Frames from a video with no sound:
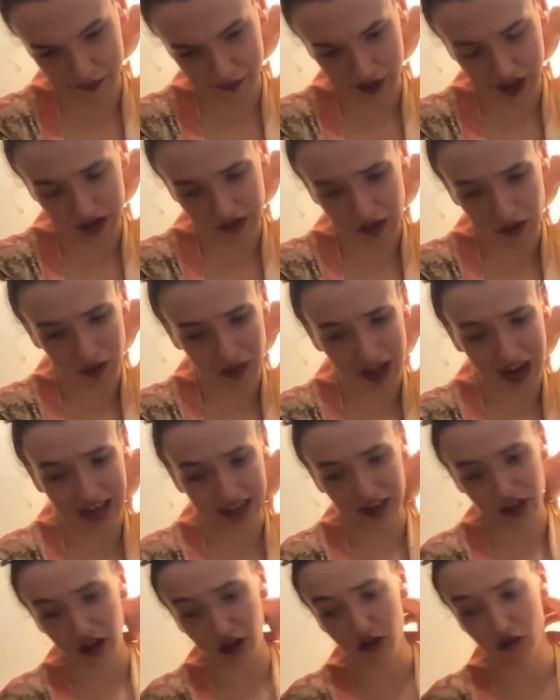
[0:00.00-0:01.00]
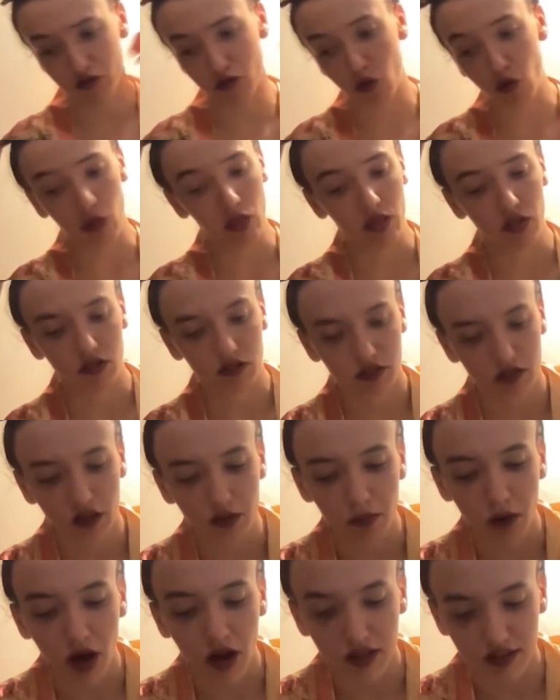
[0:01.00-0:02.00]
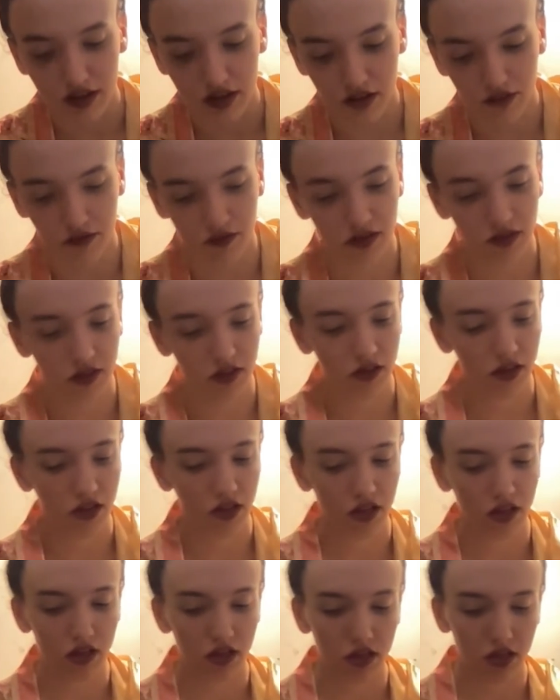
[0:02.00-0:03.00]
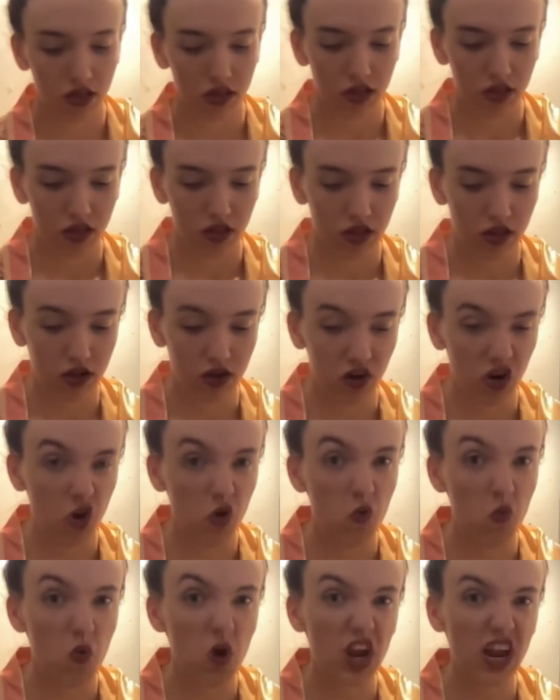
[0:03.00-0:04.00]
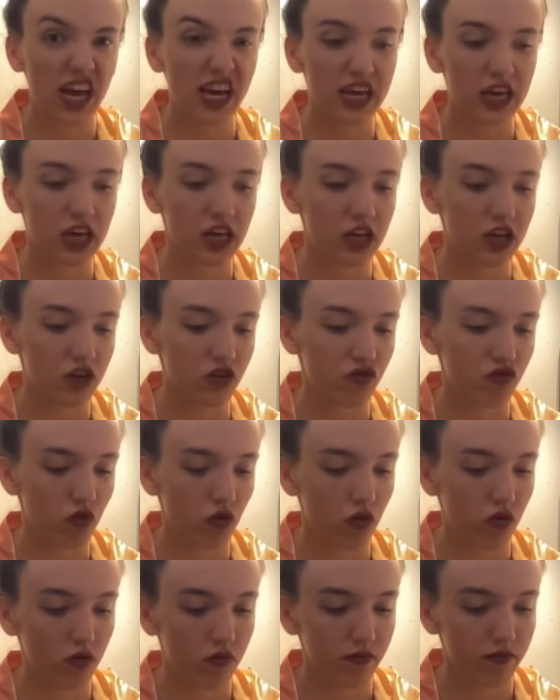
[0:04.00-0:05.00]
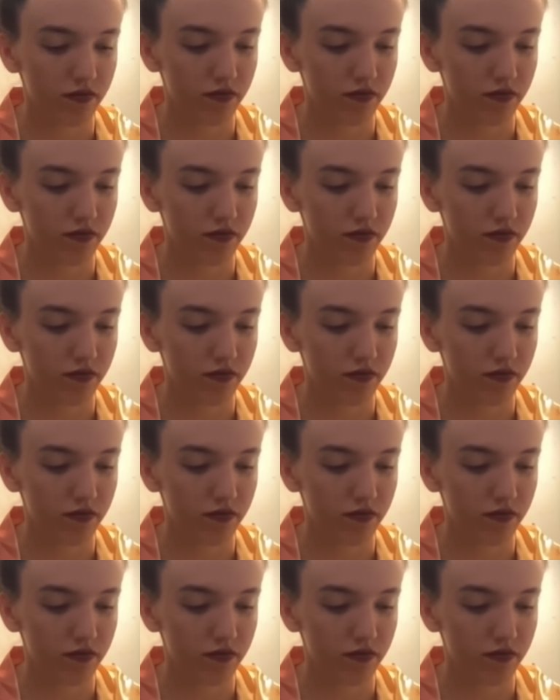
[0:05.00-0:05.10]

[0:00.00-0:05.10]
I don't know that I can control the positives. I don't know what I can control.